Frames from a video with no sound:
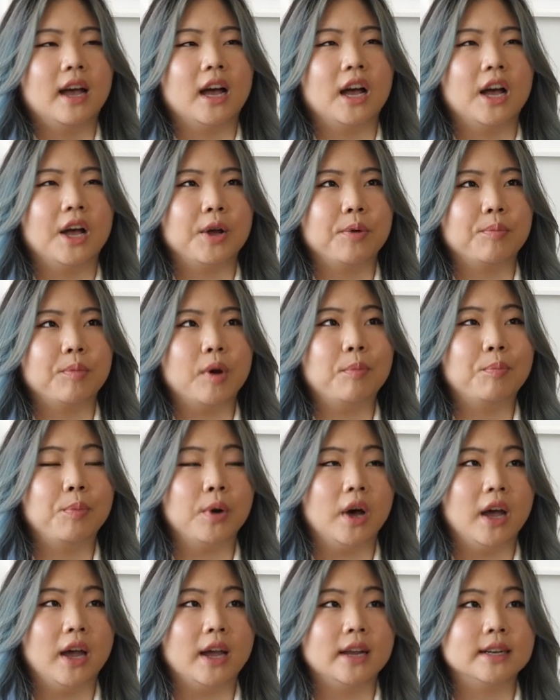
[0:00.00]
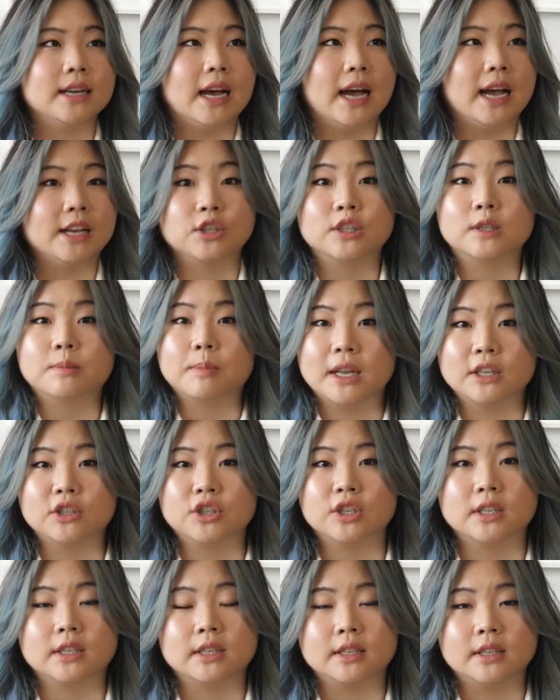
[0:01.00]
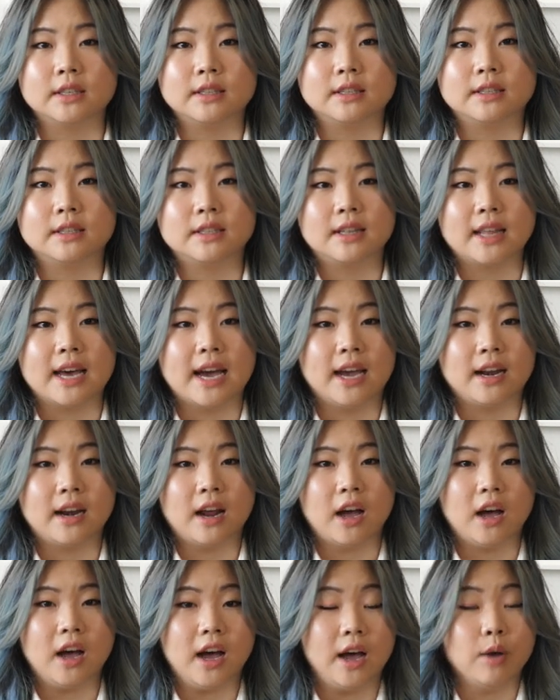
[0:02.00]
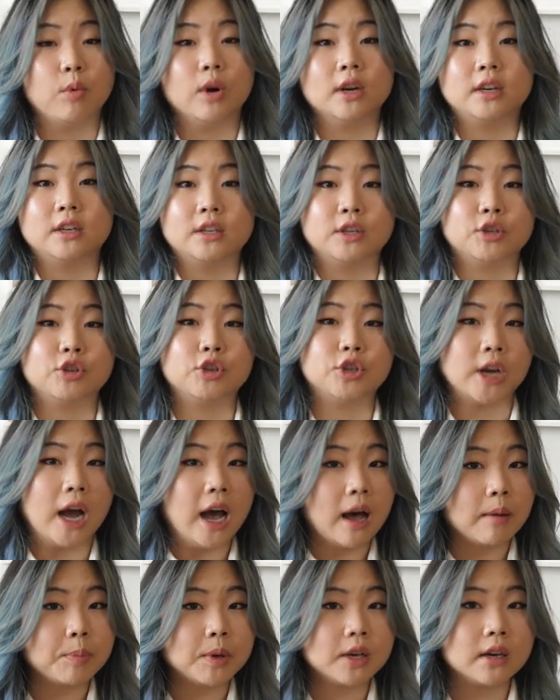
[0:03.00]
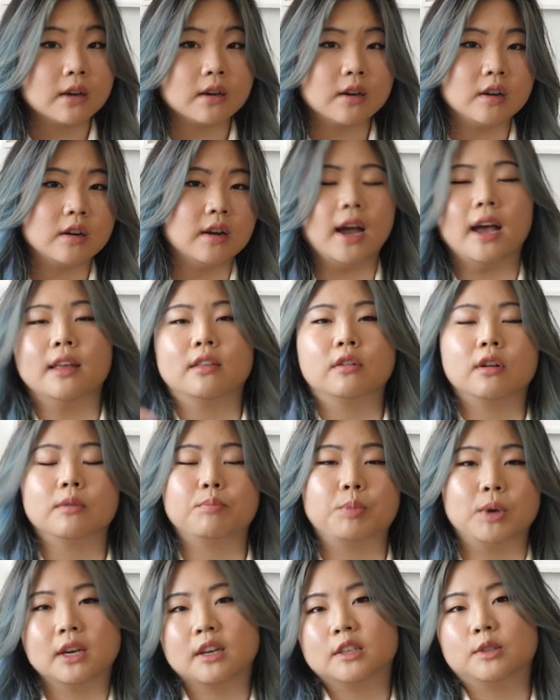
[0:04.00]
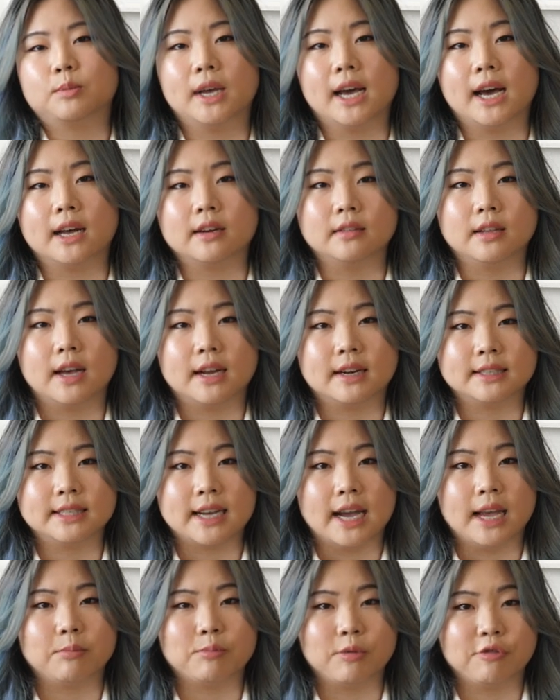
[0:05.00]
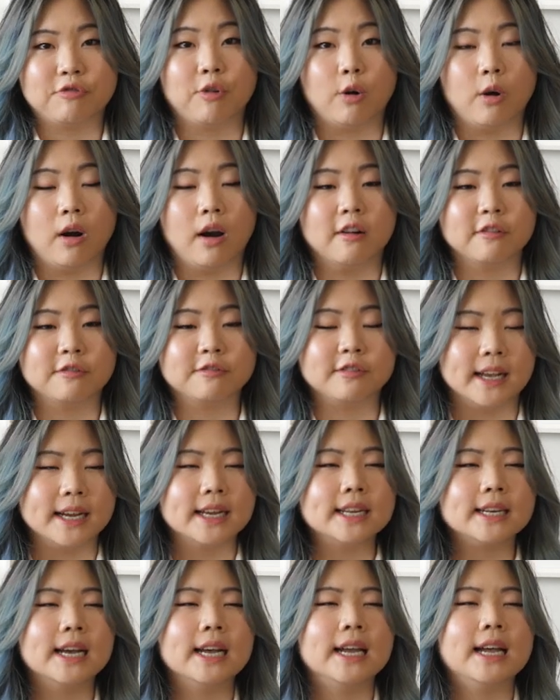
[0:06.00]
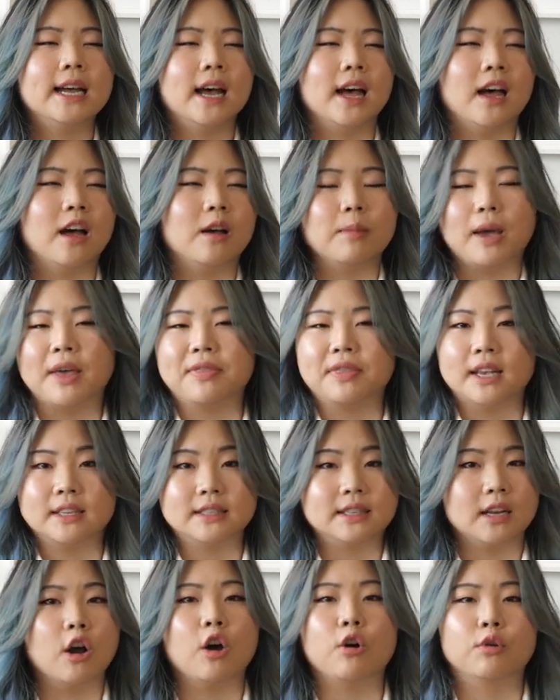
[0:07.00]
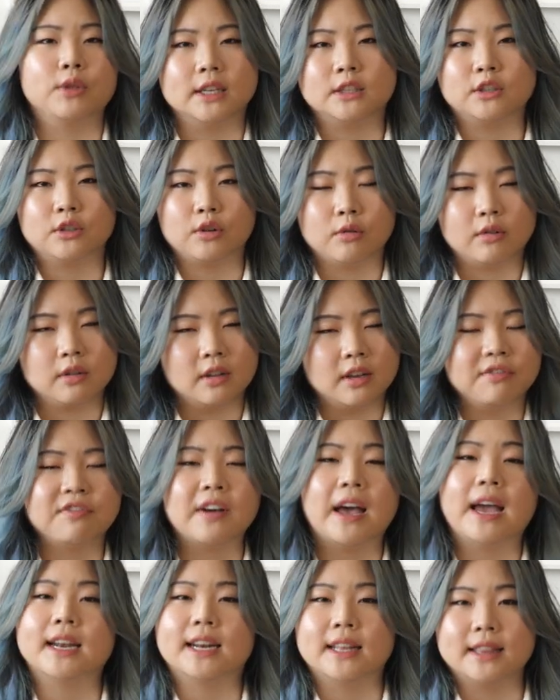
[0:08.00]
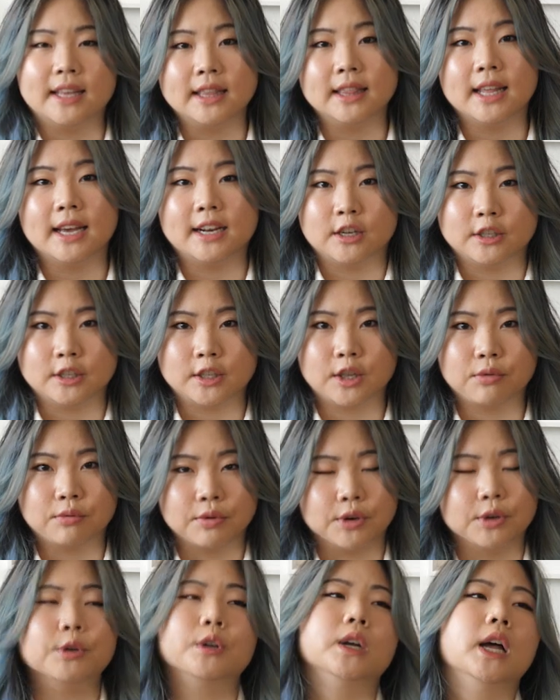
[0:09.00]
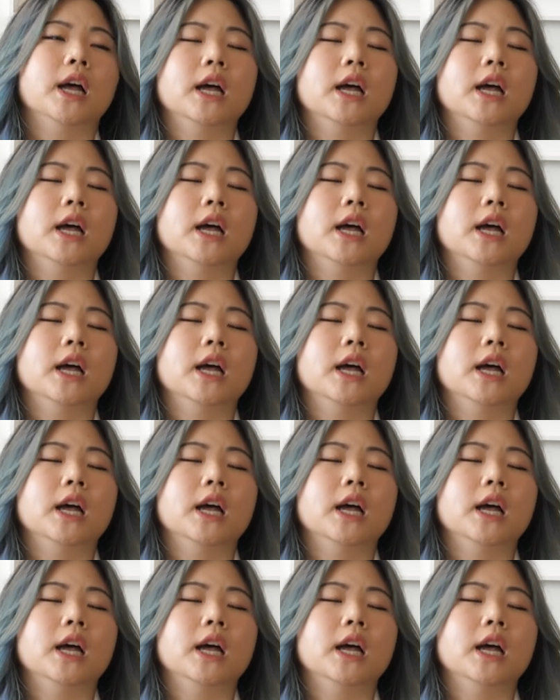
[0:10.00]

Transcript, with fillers: um, but i just mentioned that i wanted to shop here at, because we had a lot of time before our flight um, and they said oh that's totally fine and they let us through